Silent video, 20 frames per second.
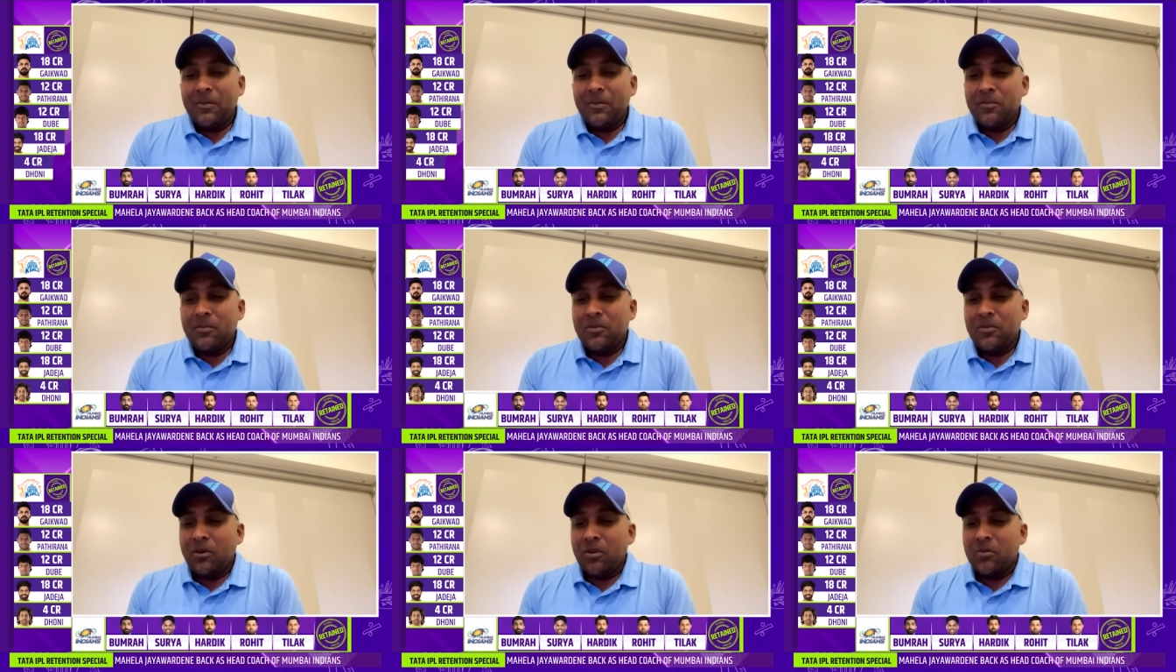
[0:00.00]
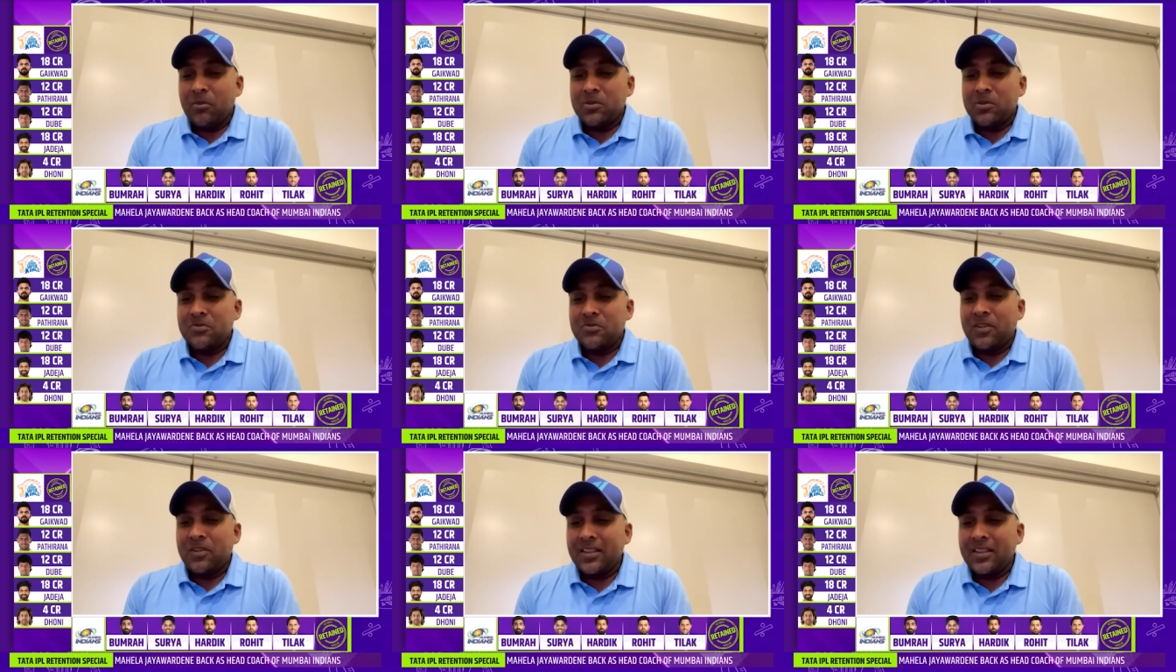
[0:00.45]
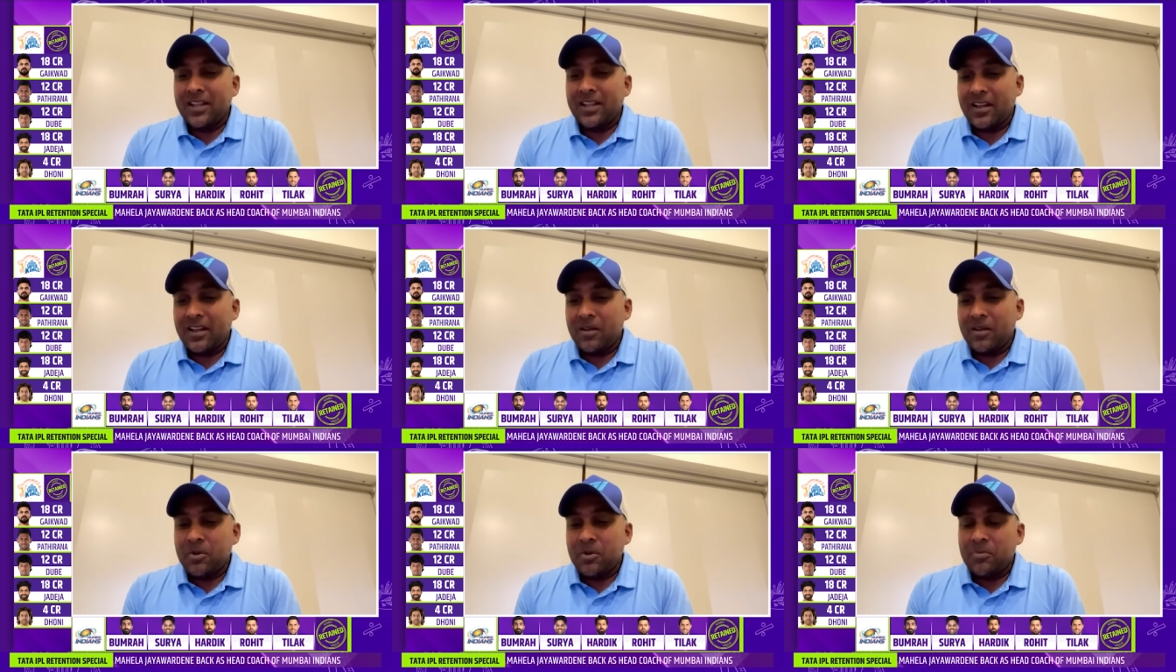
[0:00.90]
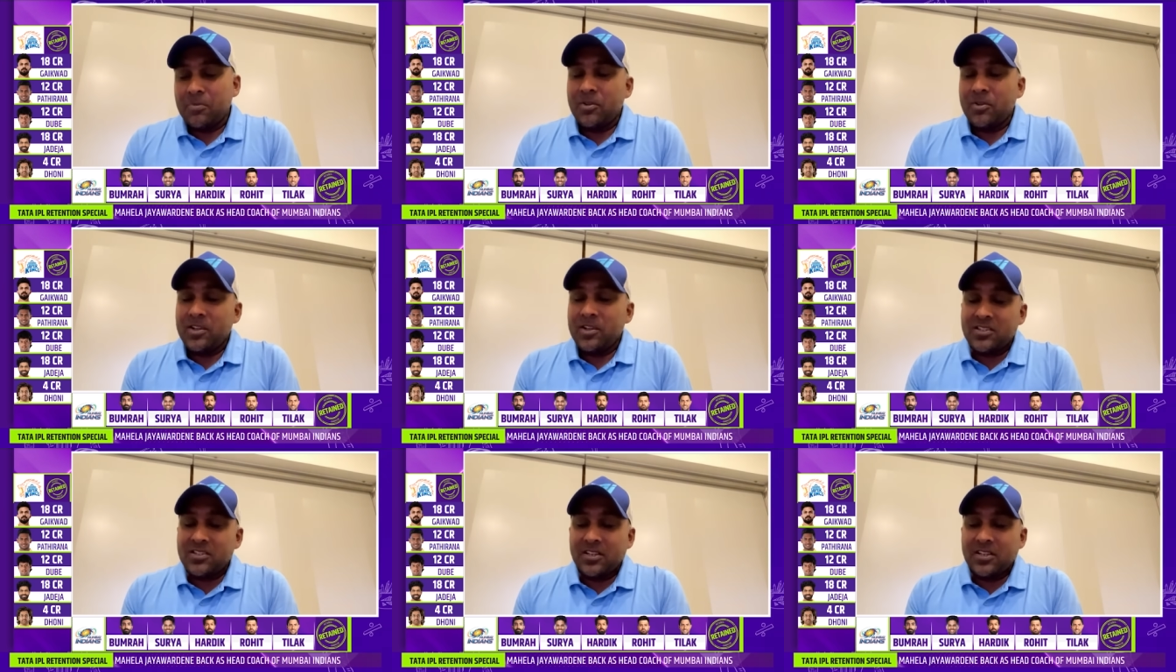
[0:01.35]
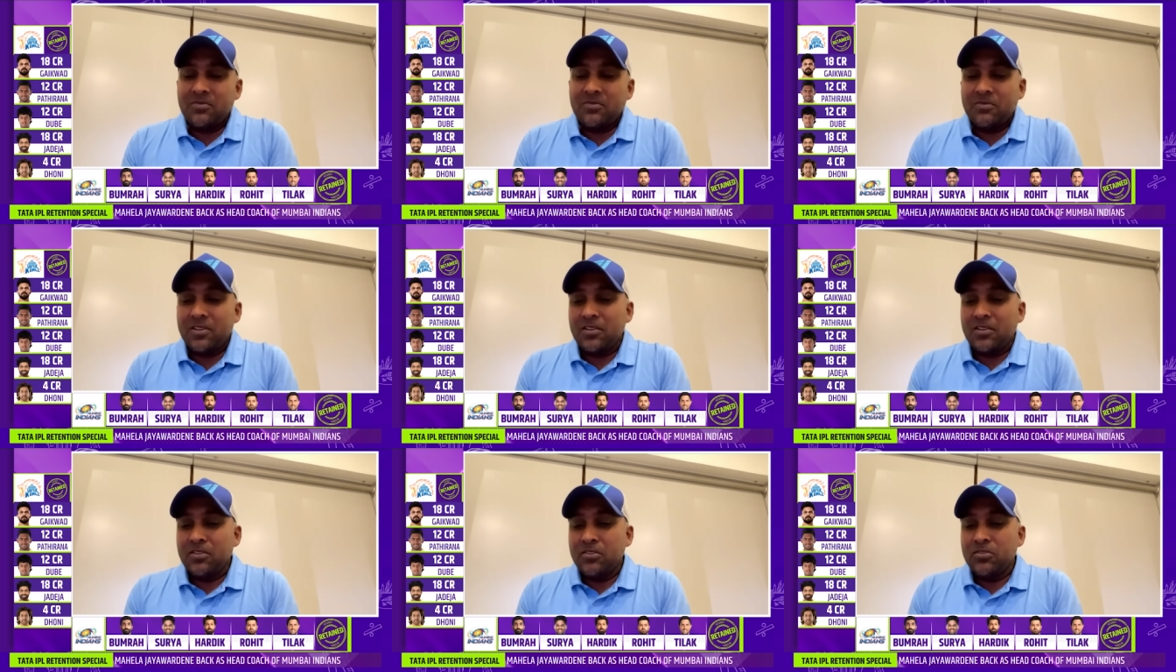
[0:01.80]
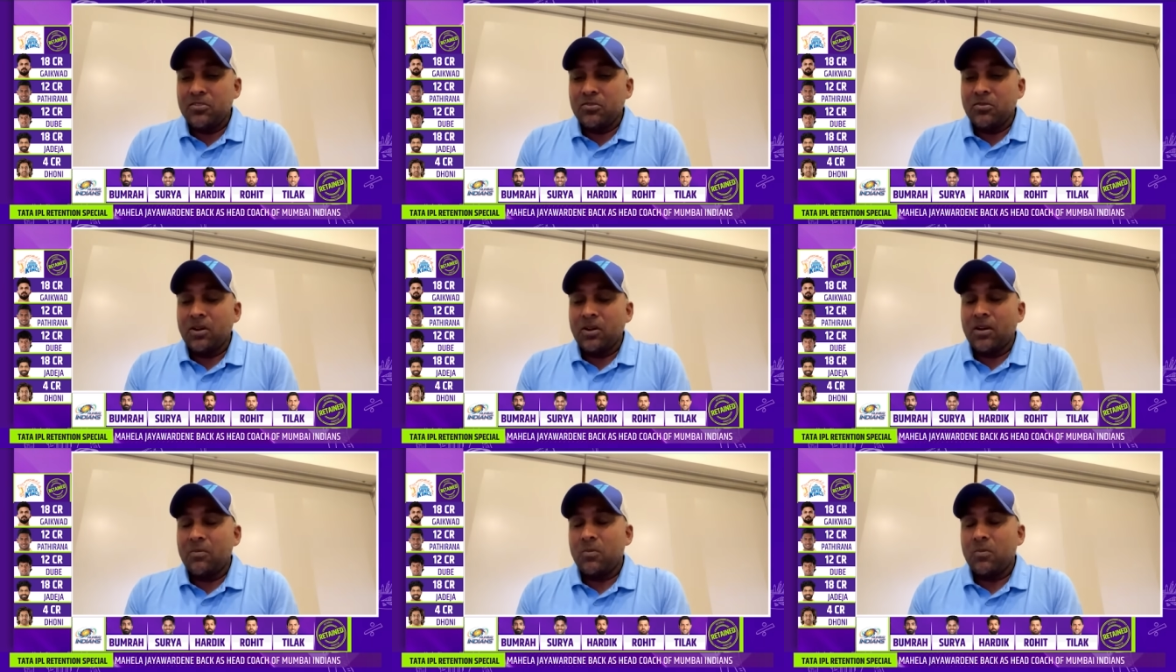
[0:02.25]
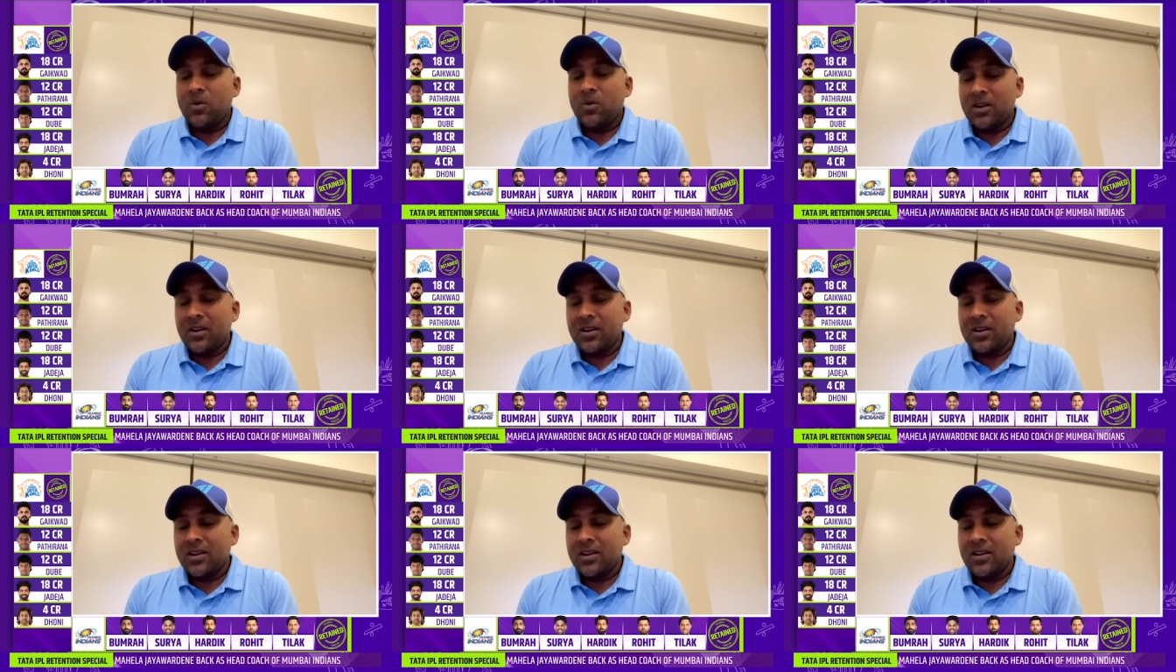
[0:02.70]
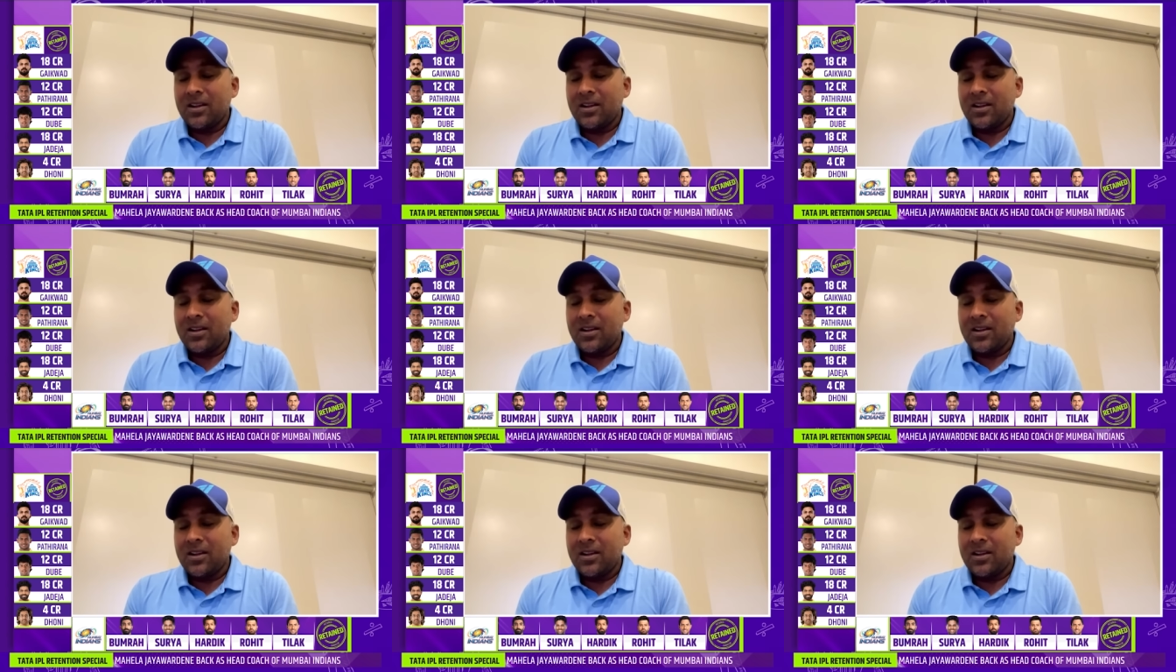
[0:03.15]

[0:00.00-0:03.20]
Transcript: We've always felt that our preparation, if we do our work,